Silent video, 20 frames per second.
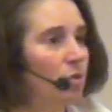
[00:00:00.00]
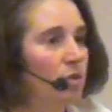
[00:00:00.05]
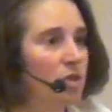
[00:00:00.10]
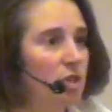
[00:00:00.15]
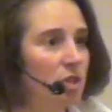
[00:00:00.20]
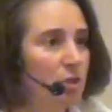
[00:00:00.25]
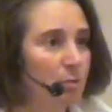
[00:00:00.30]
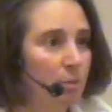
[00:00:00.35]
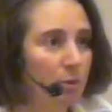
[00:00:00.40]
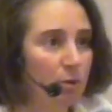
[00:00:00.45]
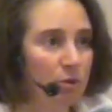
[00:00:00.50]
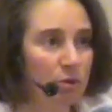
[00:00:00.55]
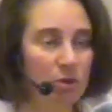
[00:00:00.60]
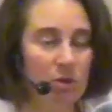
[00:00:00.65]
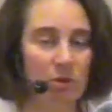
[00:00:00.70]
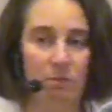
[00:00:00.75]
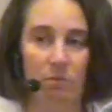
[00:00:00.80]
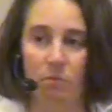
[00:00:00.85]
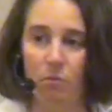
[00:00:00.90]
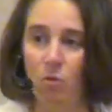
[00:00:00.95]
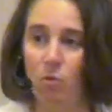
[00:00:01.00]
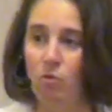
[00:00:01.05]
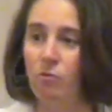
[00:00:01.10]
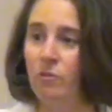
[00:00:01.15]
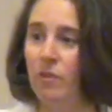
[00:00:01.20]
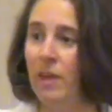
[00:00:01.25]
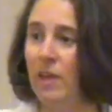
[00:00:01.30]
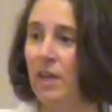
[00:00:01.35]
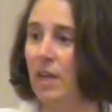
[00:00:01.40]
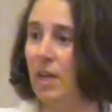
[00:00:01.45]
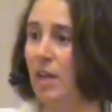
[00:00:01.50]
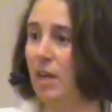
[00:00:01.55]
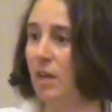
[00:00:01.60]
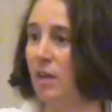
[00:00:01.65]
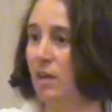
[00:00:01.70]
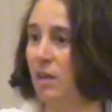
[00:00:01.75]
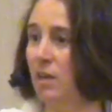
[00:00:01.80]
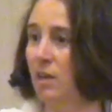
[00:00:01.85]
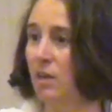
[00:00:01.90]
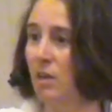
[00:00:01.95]
was this person moving
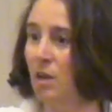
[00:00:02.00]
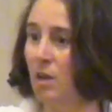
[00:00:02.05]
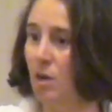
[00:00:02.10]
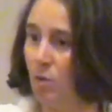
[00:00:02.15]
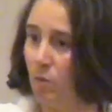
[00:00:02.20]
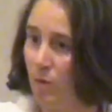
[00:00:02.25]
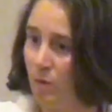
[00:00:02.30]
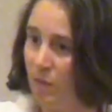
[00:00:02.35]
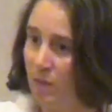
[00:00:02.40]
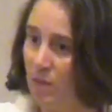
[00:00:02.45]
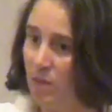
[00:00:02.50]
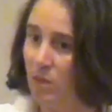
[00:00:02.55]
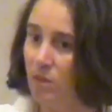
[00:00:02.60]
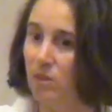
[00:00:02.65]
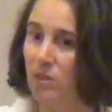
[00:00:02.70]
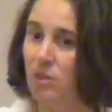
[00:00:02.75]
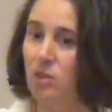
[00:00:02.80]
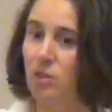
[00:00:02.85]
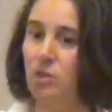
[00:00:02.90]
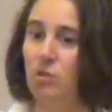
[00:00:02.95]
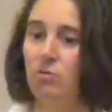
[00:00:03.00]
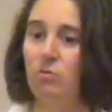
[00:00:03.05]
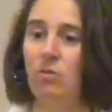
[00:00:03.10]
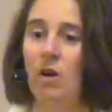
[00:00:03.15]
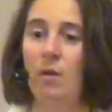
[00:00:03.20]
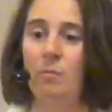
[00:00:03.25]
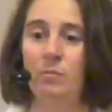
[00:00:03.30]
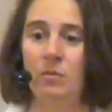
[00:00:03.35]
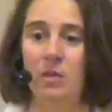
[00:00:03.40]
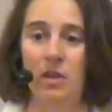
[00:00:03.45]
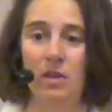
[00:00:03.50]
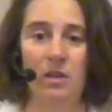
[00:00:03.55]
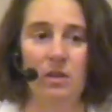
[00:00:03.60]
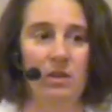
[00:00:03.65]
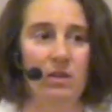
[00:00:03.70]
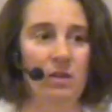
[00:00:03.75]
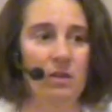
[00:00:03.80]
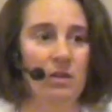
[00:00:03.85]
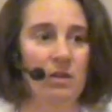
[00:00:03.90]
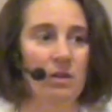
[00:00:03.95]
in when the illness erupted?
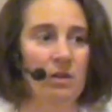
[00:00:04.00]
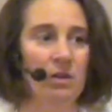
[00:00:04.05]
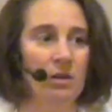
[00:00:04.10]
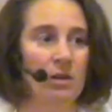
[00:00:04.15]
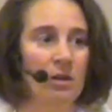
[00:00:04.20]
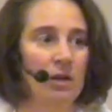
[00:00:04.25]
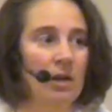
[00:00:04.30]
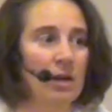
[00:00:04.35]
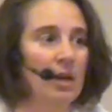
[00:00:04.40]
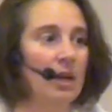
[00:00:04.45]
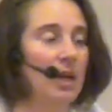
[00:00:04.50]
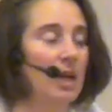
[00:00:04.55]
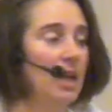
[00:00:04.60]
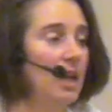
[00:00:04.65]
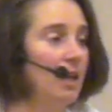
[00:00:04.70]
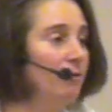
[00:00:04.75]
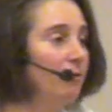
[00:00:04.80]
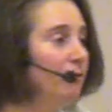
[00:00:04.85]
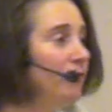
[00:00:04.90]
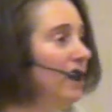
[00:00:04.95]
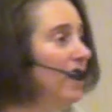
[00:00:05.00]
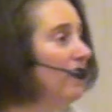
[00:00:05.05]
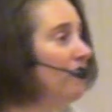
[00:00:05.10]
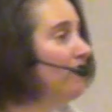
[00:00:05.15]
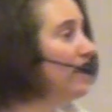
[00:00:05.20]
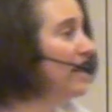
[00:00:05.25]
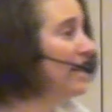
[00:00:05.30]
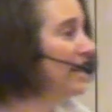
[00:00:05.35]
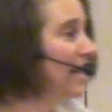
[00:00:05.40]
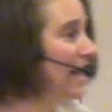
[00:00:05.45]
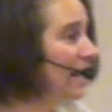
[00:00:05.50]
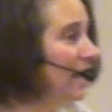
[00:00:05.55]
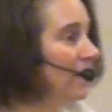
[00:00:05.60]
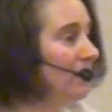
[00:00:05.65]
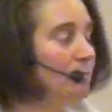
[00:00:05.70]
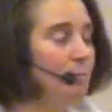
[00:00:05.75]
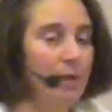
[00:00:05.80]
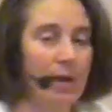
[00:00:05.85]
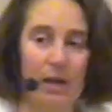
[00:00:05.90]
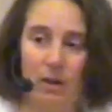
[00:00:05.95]
If they've been
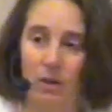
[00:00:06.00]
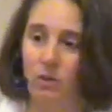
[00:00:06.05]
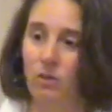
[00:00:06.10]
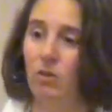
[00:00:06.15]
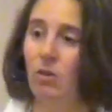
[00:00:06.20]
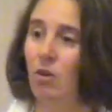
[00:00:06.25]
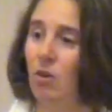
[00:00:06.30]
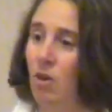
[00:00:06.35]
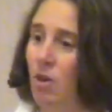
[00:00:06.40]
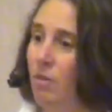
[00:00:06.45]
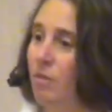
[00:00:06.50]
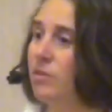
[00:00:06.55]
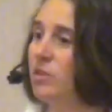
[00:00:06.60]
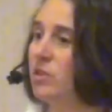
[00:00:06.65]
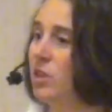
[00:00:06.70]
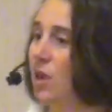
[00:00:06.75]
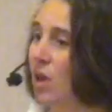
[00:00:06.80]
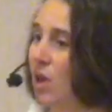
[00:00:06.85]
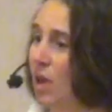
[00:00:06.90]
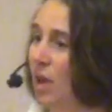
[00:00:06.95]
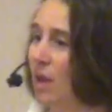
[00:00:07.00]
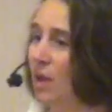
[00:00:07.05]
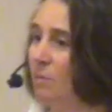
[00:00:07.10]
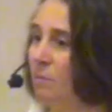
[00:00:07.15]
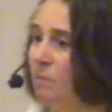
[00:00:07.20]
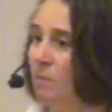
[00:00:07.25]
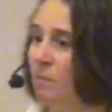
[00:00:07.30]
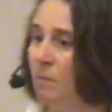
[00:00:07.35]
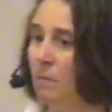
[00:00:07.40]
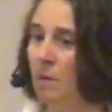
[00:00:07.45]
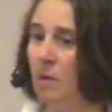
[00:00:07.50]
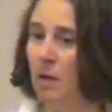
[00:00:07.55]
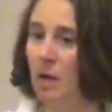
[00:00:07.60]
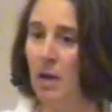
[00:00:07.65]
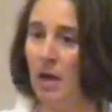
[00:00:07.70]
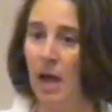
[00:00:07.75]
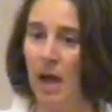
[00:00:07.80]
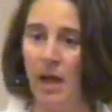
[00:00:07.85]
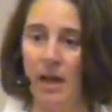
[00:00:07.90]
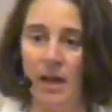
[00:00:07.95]
getting better all the time
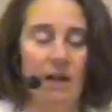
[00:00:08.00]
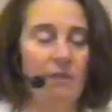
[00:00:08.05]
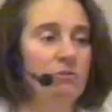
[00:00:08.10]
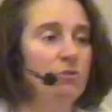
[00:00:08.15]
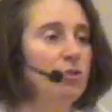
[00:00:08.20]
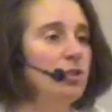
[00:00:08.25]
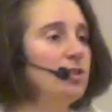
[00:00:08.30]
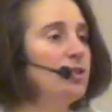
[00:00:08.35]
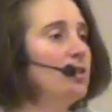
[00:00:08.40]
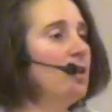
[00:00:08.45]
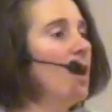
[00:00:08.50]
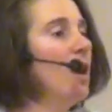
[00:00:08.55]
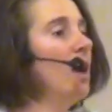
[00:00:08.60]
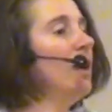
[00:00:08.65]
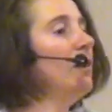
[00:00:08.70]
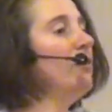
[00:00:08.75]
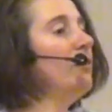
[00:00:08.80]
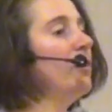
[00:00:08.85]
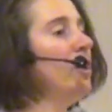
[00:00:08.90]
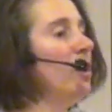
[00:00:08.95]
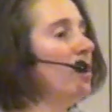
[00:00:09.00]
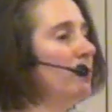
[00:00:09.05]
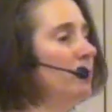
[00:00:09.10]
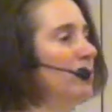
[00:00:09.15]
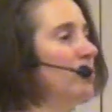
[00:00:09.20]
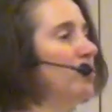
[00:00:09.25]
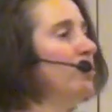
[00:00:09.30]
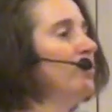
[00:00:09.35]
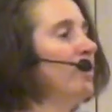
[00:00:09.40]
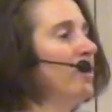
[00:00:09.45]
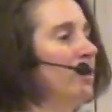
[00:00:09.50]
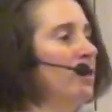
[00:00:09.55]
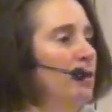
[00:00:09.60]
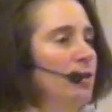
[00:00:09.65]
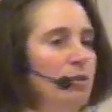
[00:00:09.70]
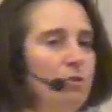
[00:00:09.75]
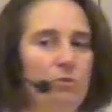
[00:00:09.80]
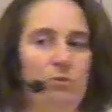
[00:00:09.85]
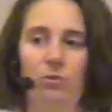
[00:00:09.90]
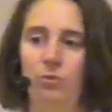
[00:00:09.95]
and have just kind of come to a
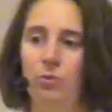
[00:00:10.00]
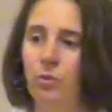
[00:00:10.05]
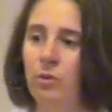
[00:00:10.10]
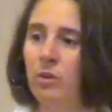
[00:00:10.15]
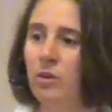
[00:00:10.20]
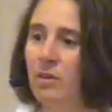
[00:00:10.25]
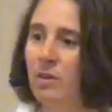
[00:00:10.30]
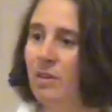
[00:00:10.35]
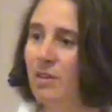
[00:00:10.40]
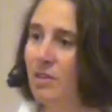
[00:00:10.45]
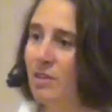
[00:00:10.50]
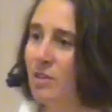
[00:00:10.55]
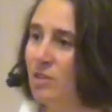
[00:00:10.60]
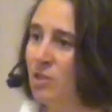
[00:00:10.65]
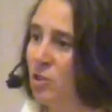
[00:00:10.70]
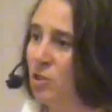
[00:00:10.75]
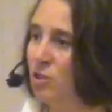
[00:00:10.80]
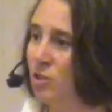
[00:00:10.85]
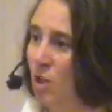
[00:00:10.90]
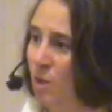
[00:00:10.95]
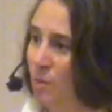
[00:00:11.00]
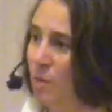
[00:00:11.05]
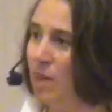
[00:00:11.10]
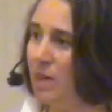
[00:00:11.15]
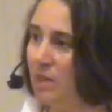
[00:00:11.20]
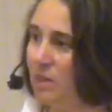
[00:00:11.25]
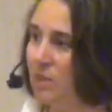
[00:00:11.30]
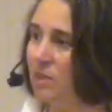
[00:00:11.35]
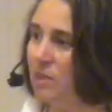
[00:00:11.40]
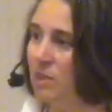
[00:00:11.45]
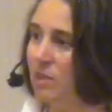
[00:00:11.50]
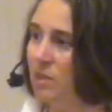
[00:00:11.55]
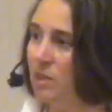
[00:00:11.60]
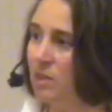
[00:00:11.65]
new summit